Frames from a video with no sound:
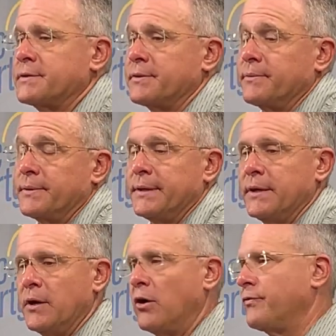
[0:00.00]
So
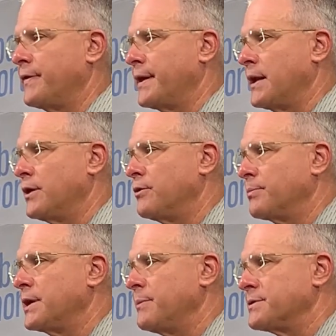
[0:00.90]
hopefully that'll
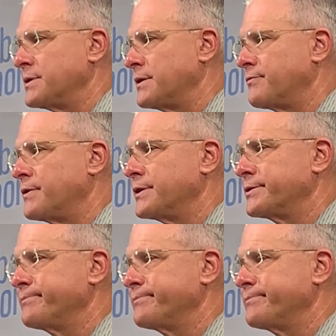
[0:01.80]
help keep his leg fresh.